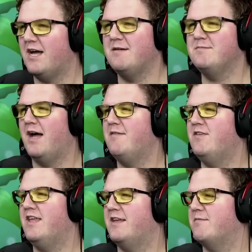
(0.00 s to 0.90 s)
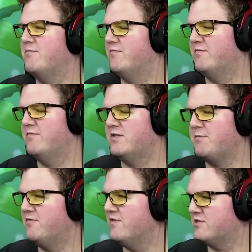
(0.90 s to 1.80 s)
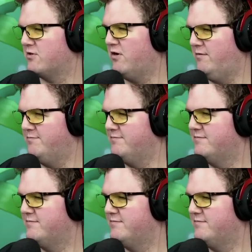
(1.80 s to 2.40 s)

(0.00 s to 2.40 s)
I feel like some of us are calm.